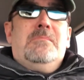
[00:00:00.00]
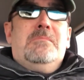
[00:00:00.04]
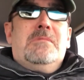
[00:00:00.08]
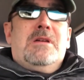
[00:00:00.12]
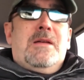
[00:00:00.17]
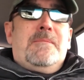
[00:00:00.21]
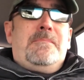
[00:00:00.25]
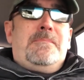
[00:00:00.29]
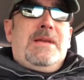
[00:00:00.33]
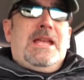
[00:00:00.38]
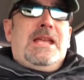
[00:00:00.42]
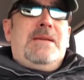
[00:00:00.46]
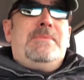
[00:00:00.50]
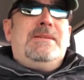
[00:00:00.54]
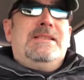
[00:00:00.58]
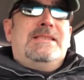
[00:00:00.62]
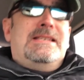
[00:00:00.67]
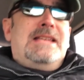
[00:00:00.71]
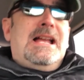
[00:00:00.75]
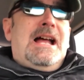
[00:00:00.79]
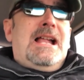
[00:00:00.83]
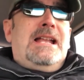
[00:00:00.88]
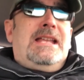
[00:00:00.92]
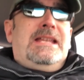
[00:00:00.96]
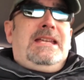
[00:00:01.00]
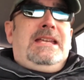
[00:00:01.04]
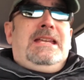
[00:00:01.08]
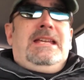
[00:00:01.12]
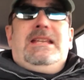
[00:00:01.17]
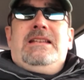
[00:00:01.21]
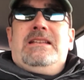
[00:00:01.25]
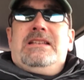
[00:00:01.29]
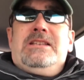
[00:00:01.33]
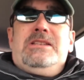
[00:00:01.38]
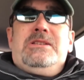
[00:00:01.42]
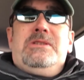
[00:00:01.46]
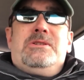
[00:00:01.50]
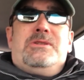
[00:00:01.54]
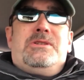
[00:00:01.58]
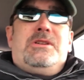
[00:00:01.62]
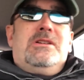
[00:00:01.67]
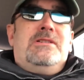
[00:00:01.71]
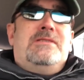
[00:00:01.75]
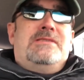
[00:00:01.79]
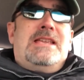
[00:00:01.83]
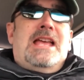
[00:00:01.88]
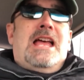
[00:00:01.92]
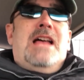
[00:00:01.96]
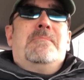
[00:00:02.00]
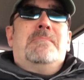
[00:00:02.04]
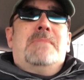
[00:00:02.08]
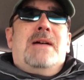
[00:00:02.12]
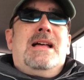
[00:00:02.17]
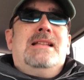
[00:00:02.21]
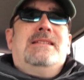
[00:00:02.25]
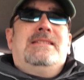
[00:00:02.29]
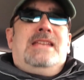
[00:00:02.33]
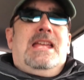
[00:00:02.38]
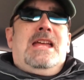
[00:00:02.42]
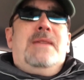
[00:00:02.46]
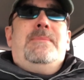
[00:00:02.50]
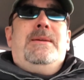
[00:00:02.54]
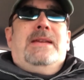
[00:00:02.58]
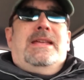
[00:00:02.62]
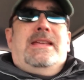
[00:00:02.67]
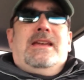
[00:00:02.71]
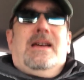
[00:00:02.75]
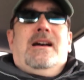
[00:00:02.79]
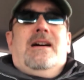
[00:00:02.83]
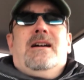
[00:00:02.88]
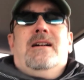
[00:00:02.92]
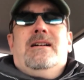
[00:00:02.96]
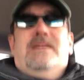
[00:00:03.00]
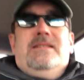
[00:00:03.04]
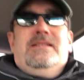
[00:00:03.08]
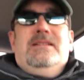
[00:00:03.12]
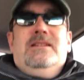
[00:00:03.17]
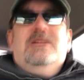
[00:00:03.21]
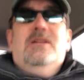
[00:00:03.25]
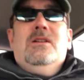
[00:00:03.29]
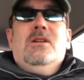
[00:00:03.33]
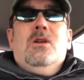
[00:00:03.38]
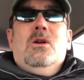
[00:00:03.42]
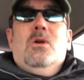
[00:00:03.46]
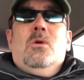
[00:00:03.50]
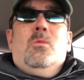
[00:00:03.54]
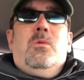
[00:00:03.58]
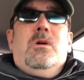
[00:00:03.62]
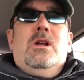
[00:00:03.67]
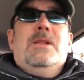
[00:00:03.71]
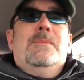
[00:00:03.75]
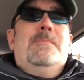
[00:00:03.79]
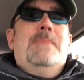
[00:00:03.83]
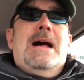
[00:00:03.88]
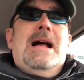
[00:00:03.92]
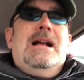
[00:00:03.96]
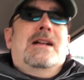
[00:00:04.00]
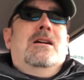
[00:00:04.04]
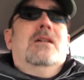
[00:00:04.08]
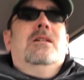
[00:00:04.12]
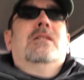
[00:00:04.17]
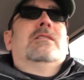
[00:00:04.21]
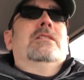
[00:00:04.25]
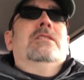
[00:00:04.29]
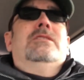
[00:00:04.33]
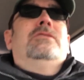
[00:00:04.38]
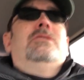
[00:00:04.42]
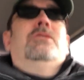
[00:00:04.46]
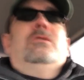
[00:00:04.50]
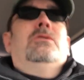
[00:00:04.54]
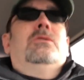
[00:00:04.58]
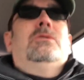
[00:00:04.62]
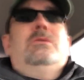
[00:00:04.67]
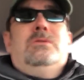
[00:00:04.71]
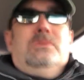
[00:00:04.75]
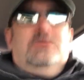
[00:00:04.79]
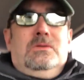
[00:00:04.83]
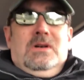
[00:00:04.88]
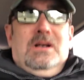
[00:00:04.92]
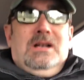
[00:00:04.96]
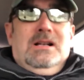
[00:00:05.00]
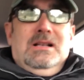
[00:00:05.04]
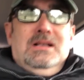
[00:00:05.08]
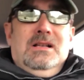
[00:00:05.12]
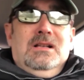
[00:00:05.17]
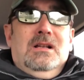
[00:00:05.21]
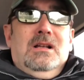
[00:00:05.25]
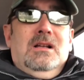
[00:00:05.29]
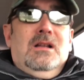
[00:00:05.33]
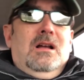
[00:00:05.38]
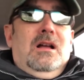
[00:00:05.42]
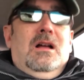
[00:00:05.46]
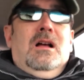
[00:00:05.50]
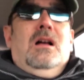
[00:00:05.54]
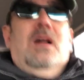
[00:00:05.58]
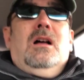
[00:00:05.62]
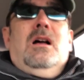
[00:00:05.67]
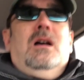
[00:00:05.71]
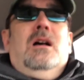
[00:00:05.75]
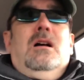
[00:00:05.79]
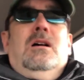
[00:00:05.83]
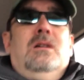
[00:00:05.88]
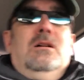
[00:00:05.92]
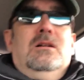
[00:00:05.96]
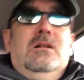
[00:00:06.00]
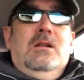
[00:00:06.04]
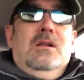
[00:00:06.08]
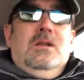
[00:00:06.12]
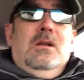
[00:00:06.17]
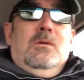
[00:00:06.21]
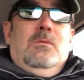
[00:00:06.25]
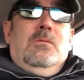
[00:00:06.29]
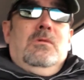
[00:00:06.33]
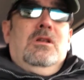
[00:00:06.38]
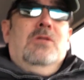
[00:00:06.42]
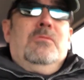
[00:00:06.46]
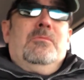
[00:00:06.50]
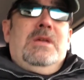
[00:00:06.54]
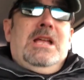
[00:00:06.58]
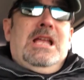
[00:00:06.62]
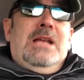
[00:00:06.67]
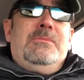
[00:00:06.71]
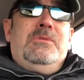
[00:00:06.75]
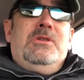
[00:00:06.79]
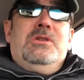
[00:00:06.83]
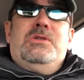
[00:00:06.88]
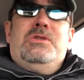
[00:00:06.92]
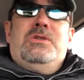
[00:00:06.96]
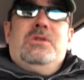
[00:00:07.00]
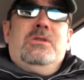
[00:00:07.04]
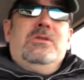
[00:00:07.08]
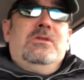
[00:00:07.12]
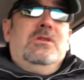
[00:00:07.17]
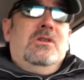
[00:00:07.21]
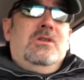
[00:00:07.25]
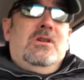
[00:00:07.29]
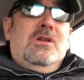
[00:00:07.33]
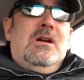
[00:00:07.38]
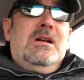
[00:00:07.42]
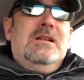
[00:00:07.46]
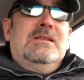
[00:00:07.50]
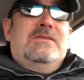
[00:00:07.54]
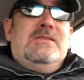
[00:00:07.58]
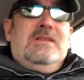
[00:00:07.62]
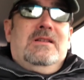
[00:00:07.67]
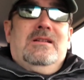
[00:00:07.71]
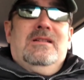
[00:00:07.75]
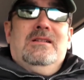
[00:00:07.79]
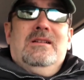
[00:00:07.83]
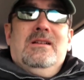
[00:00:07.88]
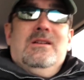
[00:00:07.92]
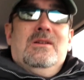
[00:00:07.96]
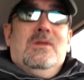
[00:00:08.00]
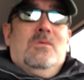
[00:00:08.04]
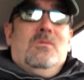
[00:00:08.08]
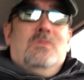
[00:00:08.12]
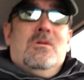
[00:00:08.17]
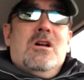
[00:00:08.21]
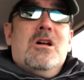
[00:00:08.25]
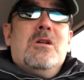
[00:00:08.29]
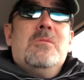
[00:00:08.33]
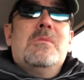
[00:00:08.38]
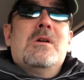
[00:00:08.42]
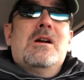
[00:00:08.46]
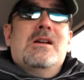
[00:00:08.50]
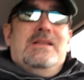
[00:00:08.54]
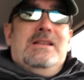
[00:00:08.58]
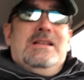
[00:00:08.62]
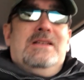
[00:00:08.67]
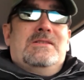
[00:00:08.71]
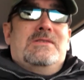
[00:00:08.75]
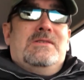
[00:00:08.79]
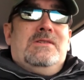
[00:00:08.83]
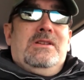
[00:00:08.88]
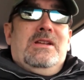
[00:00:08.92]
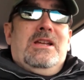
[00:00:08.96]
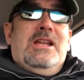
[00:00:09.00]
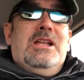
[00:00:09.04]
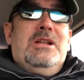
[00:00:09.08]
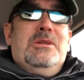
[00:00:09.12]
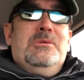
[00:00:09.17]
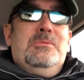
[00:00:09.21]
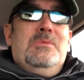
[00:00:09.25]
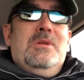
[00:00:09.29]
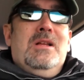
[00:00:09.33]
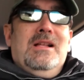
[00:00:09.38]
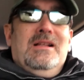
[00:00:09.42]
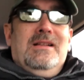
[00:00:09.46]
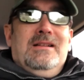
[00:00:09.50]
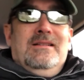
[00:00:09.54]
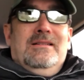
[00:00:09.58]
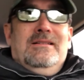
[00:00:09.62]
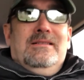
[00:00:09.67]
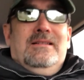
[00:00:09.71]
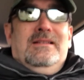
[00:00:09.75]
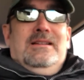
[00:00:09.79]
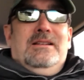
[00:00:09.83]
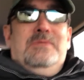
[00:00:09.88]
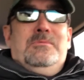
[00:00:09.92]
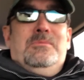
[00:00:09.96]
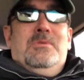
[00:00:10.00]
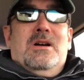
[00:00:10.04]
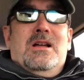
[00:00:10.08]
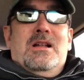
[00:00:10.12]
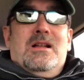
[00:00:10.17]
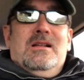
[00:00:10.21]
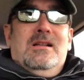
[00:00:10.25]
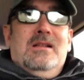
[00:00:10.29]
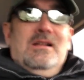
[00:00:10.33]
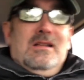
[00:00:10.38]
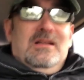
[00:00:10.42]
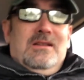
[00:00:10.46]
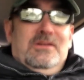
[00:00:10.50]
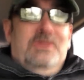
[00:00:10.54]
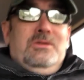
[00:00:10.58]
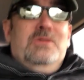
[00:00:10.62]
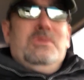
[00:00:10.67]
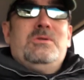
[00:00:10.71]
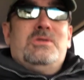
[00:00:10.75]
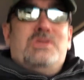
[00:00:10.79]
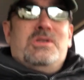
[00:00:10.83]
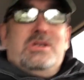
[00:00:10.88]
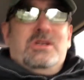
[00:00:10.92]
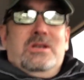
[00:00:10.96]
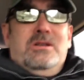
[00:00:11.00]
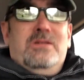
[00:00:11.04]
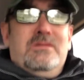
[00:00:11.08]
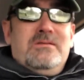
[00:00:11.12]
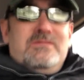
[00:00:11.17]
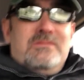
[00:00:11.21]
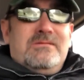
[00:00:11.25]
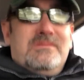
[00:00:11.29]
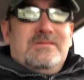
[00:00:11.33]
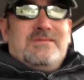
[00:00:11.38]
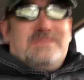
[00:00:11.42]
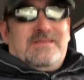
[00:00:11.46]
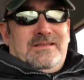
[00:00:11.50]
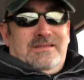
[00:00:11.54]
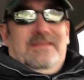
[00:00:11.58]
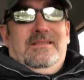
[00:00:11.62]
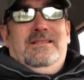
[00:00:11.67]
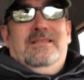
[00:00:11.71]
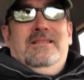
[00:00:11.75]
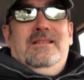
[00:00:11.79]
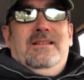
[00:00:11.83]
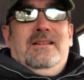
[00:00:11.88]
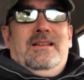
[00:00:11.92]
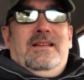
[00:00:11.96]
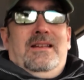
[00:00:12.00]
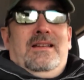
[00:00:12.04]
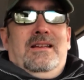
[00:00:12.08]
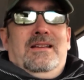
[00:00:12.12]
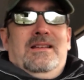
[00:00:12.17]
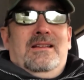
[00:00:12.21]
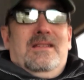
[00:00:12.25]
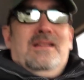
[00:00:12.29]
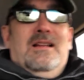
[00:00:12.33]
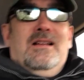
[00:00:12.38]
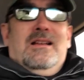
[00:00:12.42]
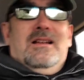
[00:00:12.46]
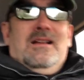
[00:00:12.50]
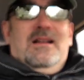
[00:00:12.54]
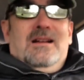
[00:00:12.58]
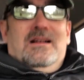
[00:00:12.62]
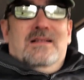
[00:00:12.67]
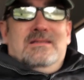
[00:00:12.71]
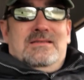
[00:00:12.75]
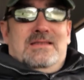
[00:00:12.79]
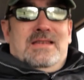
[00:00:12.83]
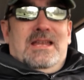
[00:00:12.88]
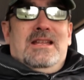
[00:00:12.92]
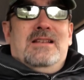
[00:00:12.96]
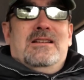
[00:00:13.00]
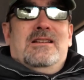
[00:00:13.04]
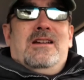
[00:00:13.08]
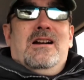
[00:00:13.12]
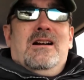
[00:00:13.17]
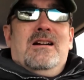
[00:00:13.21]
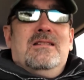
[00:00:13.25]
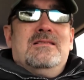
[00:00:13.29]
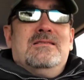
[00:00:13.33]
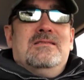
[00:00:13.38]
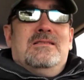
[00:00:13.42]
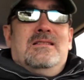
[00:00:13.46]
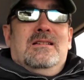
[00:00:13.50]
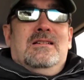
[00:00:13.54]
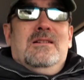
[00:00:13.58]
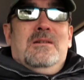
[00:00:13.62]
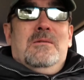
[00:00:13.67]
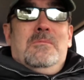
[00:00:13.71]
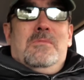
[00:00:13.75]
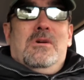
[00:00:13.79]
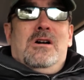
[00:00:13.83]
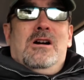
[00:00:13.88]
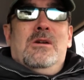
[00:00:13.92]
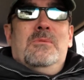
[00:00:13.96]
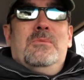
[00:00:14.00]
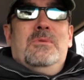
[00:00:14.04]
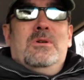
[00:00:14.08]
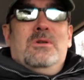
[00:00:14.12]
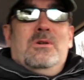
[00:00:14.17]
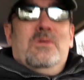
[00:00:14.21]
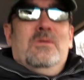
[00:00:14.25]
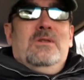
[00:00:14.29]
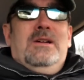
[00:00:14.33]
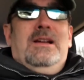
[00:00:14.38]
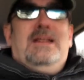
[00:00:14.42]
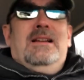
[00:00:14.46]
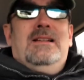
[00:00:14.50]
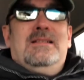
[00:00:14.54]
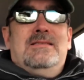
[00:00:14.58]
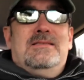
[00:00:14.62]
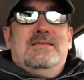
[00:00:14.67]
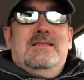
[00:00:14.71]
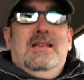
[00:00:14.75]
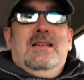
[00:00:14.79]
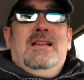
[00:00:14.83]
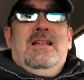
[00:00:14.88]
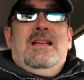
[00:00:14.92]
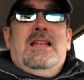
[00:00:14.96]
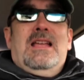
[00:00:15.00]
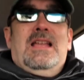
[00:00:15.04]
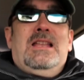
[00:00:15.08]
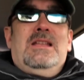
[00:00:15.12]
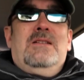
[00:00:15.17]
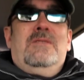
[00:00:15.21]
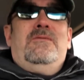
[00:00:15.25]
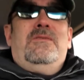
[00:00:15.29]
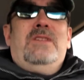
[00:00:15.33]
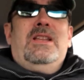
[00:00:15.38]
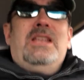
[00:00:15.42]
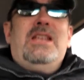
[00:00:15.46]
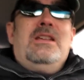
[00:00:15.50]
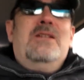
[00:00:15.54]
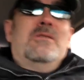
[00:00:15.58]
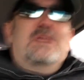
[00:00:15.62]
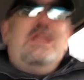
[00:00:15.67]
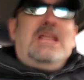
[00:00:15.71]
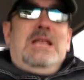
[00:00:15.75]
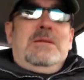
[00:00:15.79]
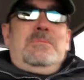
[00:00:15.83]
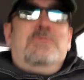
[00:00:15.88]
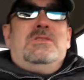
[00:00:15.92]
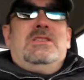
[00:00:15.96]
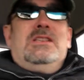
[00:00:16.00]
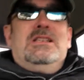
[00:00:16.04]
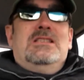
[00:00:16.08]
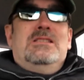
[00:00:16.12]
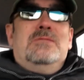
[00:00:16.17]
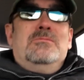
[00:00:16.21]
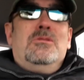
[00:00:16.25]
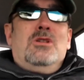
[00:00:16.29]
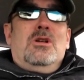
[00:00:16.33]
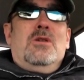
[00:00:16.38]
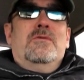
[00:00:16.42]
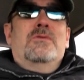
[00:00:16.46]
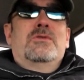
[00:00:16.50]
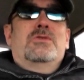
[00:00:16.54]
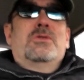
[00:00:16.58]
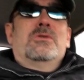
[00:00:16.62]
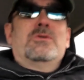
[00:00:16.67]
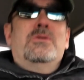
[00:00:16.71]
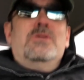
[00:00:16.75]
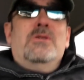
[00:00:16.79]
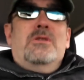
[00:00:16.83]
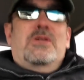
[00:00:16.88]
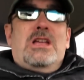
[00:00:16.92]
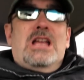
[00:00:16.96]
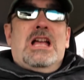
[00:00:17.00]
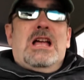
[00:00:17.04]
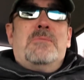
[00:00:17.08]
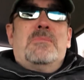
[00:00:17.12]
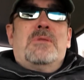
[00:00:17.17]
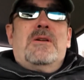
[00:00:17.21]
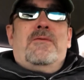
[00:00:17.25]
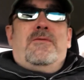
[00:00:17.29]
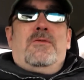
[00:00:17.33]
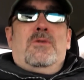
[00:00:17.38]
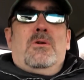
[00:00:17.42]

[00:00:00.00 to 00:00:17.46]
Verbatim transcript: My baby's gotta eat and you shut down my debit card. What am I gonna do? well ma'am, you shouldn't have gone to Walmart yesterday and and bought new shoes and uh, 10 cartons of Marlboro Reds and a video game system that overdrew your comp by